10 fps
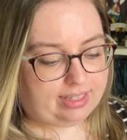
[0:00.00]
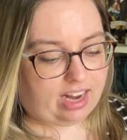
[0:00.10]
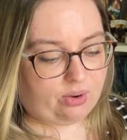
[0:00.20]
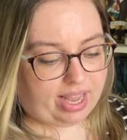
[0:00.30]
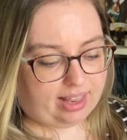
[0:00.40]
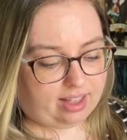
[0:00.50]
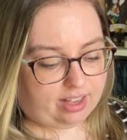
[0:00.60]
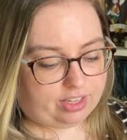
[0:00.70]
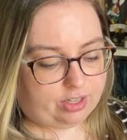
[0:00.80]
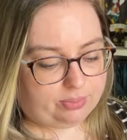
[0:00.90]
Now
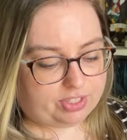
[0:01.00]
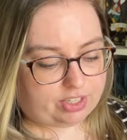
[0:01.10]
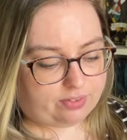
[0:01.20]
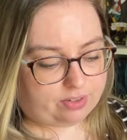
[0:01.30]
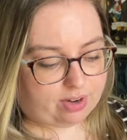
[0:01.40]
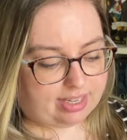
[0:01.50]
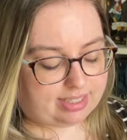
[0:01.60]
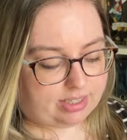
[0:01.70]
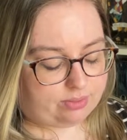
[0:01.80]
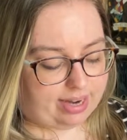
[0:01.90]
Ayla, a human servant
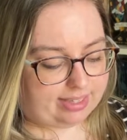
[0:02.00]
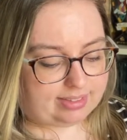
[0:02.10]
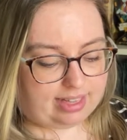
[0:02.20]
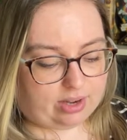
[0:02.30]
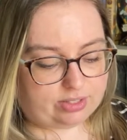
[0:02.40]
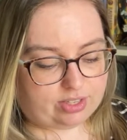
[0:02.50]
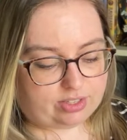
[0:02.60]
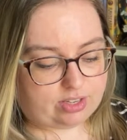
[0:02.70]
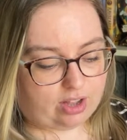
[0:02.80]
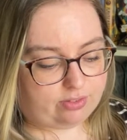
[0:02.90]
rising in the ranks of the House of the
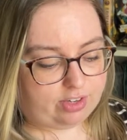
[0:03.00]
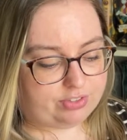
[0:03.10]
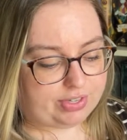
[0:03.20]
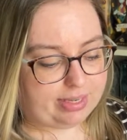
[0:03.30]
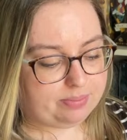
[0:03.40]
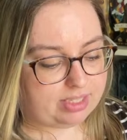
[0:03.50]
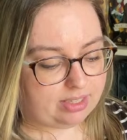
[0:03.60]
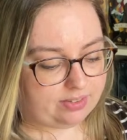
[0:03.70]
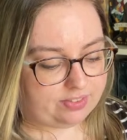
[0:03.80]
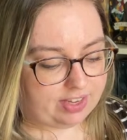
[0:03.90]
Sovereign, dreams
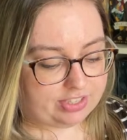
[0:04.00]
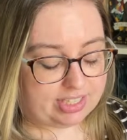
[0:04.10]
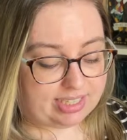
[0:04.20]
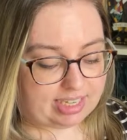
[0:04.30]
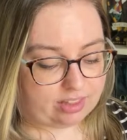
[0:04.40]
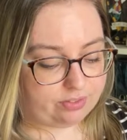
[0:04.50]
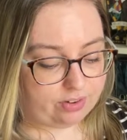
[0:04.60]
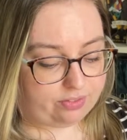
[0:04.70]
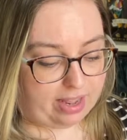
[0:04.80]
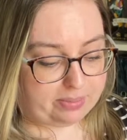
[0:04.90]
of avenging the death of
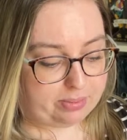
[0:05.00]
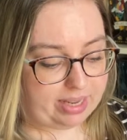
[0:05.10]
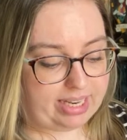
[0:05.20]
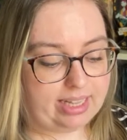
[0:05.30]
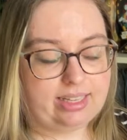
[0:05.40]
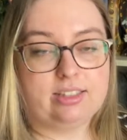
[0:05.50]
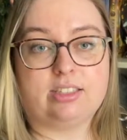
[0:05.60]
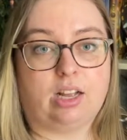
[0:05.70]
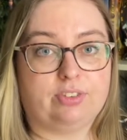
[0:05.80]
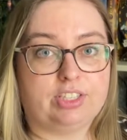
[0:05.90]
her family by killing the
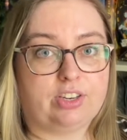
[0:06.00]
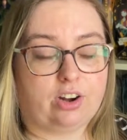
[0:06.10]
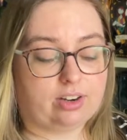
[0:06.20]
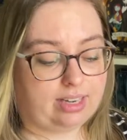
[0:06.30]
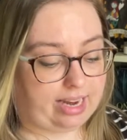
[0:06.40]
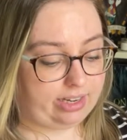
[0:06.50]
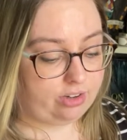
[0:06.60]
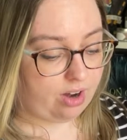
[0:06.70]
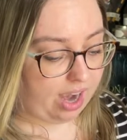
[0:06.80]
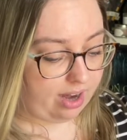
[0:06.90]
Sovereign's daughter, Lady
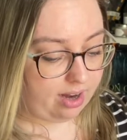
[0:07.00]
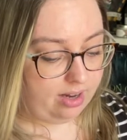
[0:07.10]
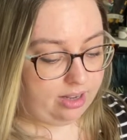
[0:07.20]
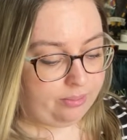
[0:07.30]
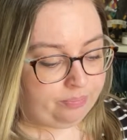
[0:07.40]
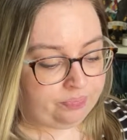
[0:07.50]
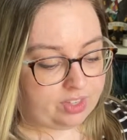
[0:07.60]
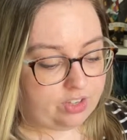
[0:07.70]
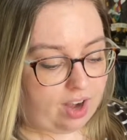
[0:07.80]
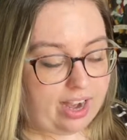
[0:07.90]
Crier.
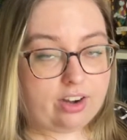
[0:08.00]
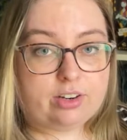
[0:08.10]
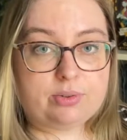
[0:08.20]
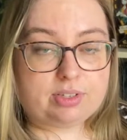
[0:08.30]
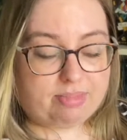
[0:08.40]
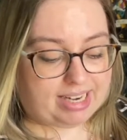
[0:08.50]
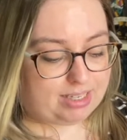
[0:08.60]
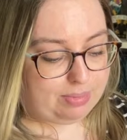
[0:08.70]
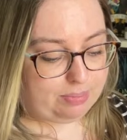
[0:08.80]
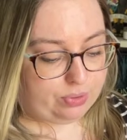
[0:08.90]
Crier, who is made
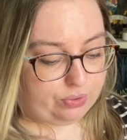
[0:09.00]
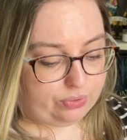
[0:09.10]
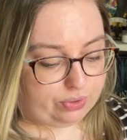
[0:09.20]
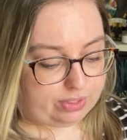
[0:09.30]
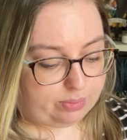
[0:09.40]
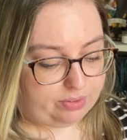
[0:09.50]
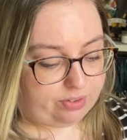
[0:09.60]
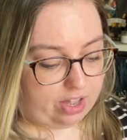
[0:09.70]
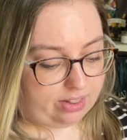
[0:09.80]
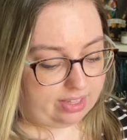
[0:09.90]
to be beautiful, to be
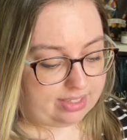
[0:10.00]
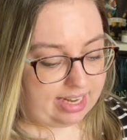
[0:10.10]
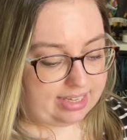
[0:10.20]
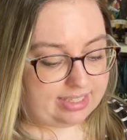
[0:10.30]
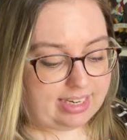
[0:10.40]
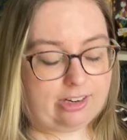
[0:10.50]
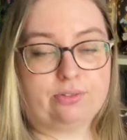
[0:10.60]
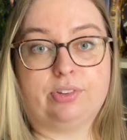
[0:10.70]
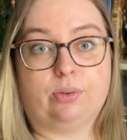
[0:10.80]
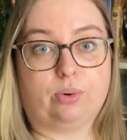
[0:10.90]
flawless, and to take
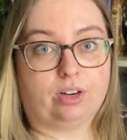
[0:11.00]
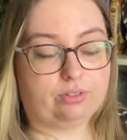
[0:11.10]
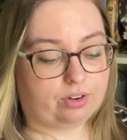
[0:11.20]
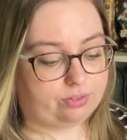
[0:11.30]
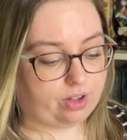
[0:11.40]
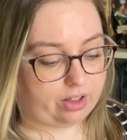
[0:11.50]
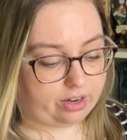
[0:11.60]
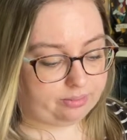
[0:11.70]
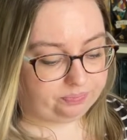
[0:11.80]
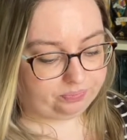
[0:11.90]
over the work of her father.